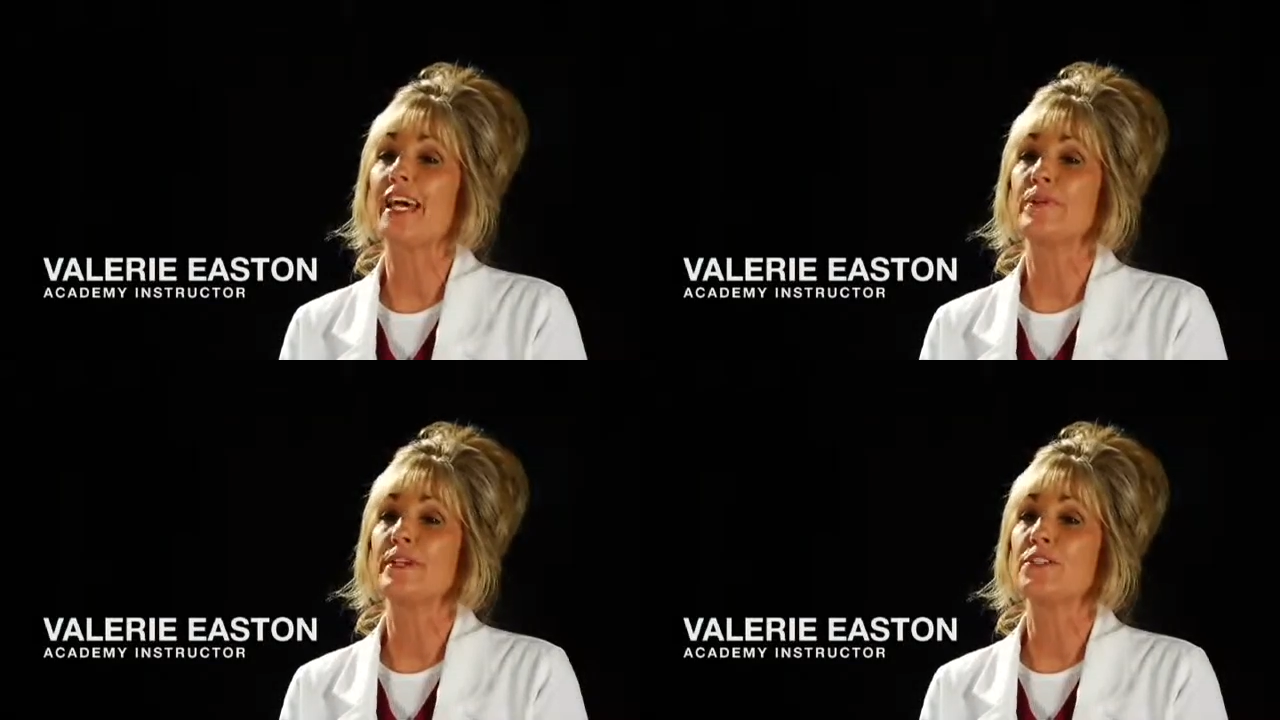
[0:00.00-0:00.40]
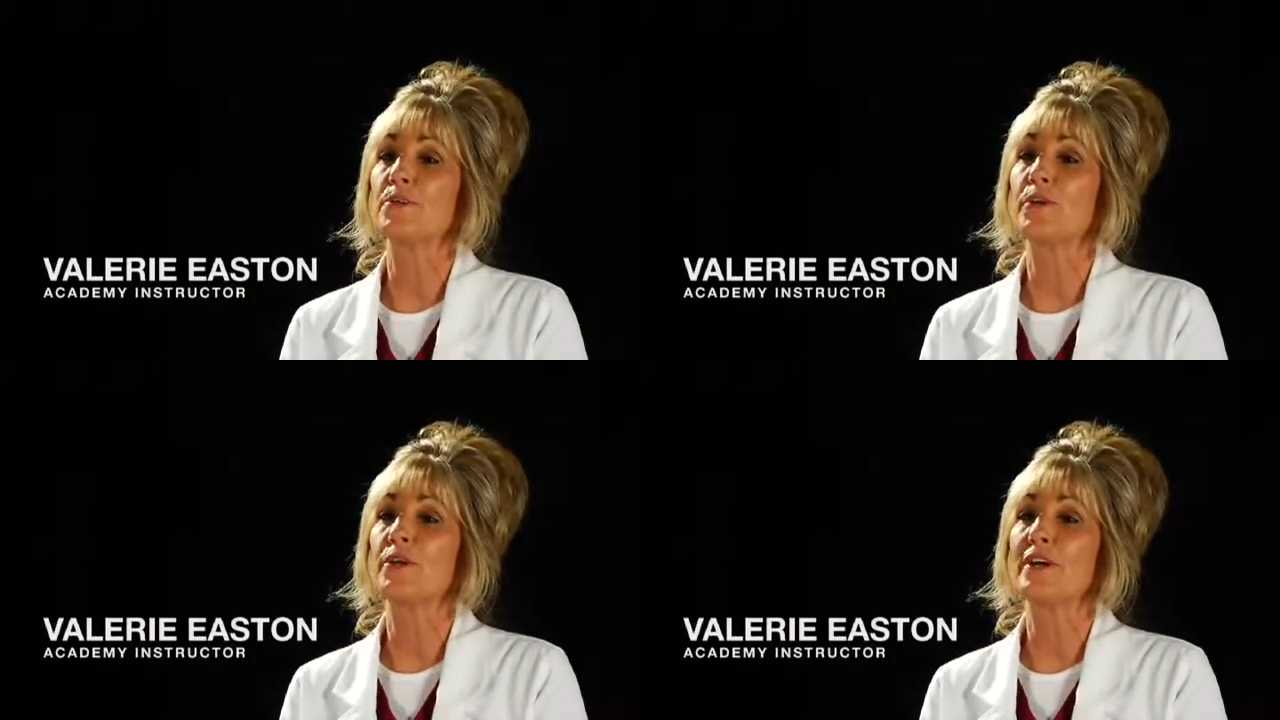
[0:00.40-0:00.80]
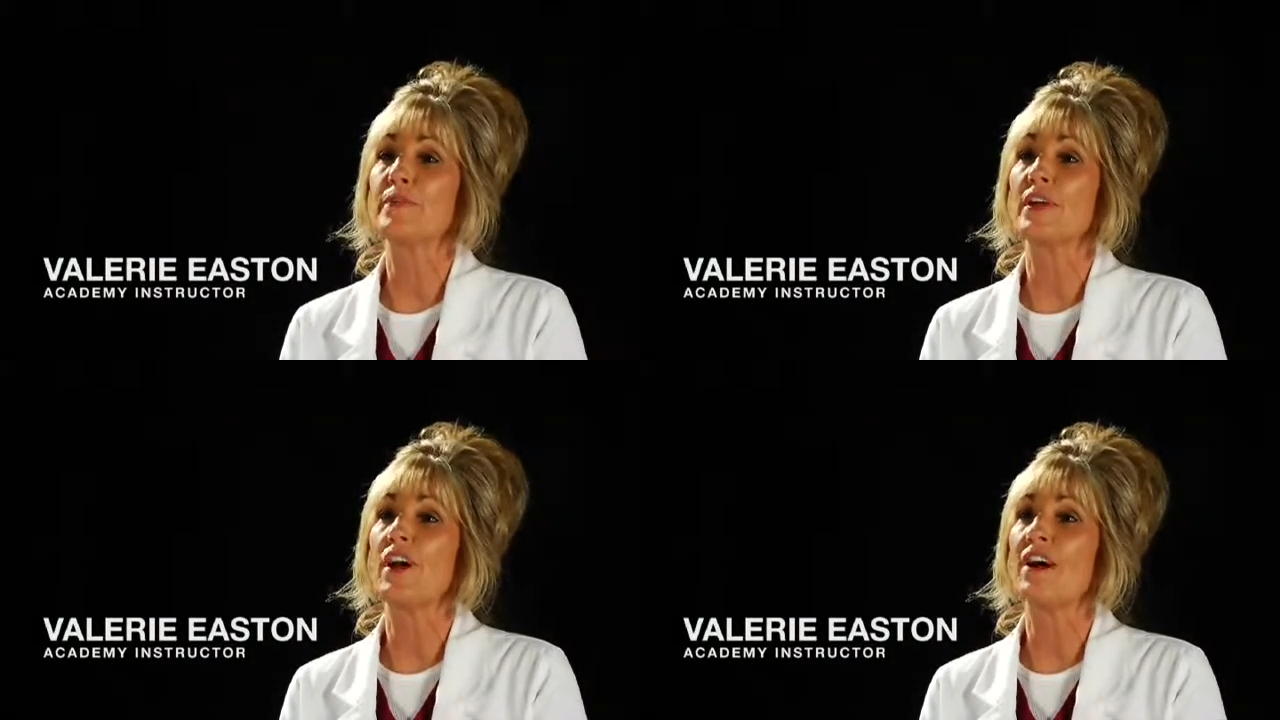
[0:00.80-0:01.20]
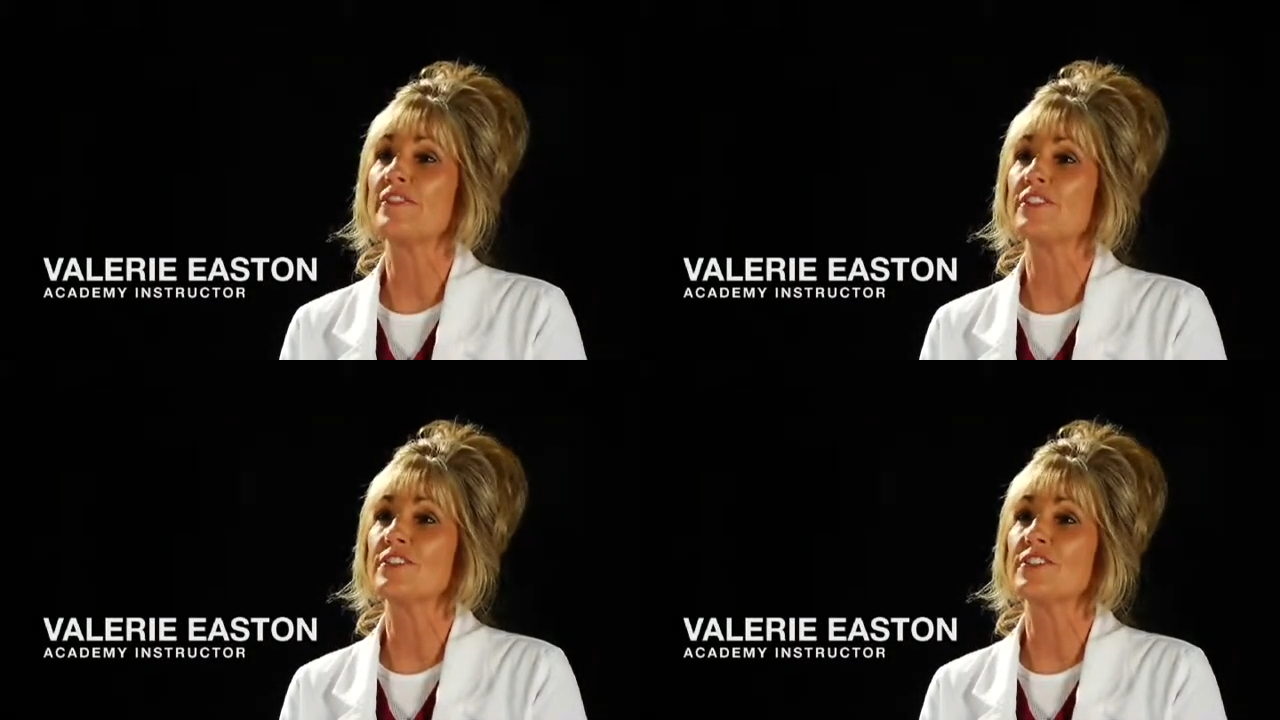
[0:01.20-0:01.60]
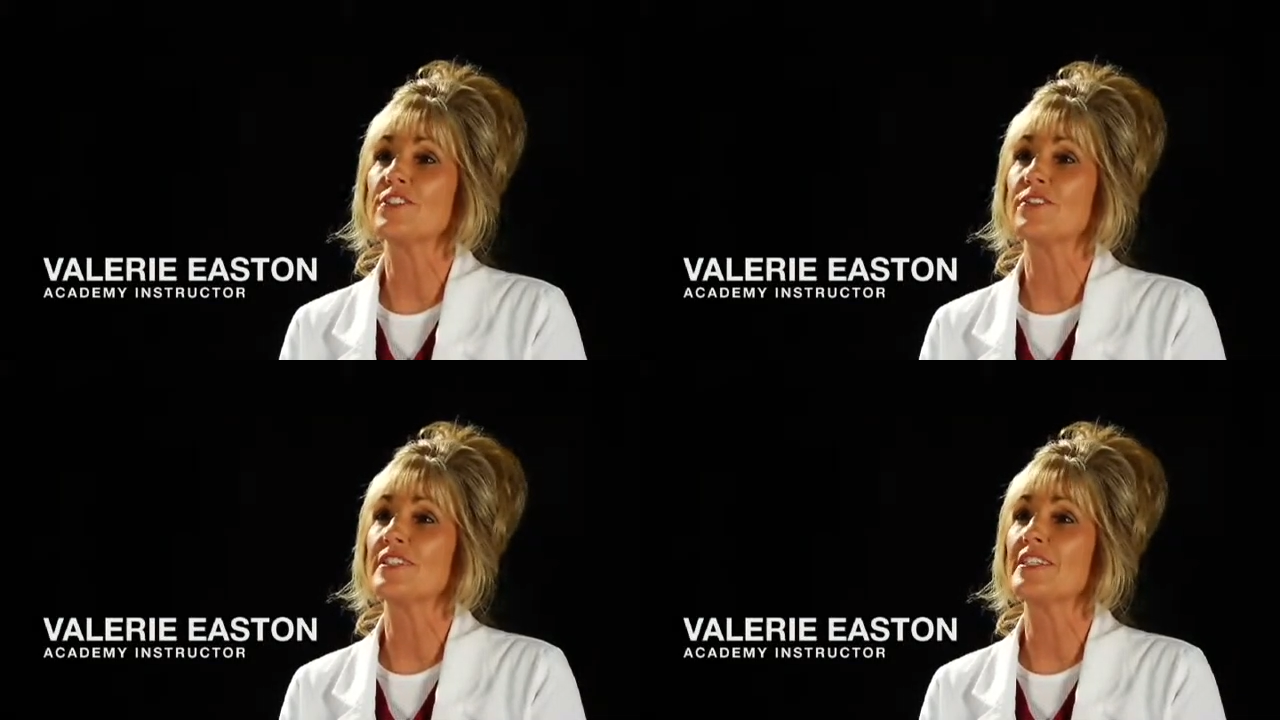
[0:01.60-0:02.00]
Academy is a program that offers
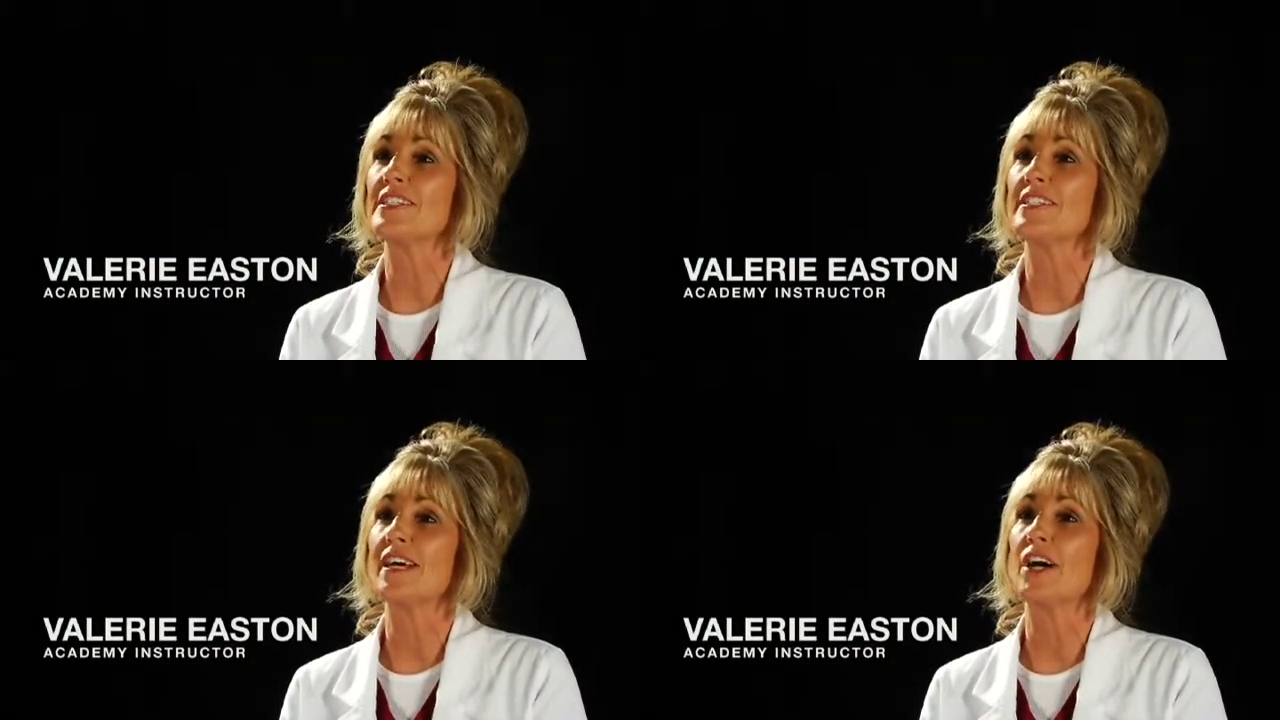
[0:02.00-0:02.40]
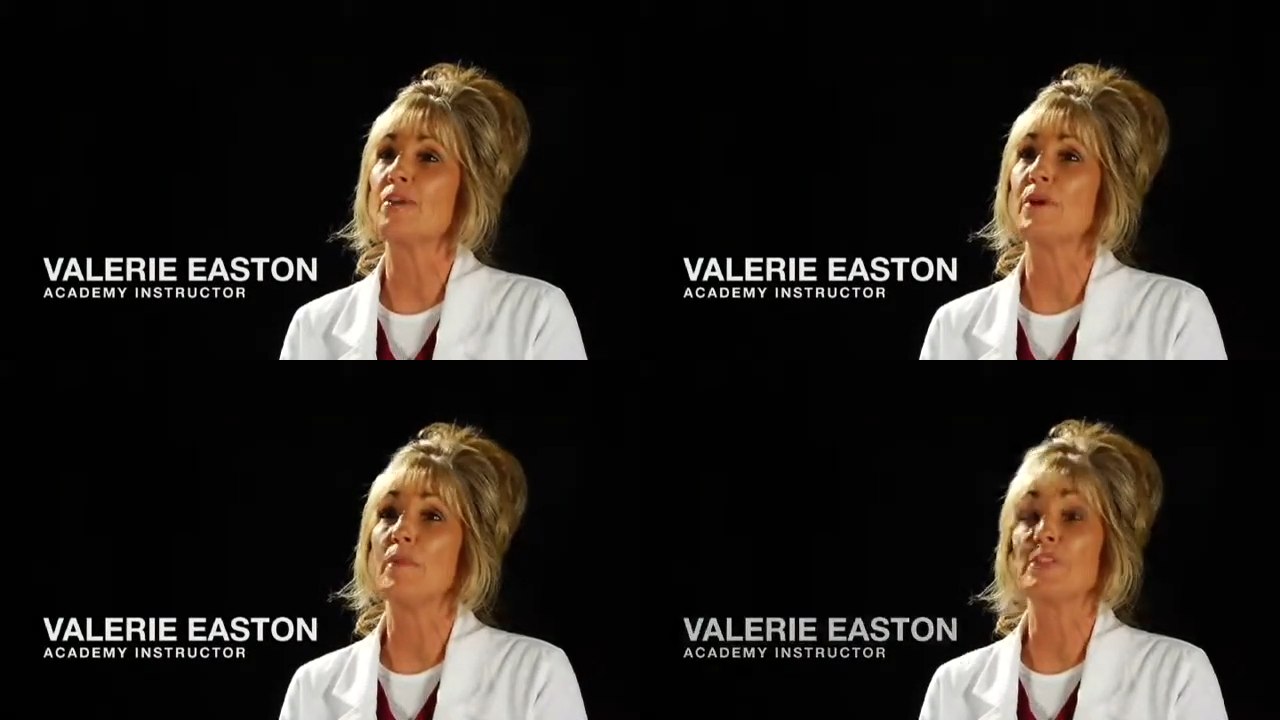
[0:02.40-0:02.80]
students um,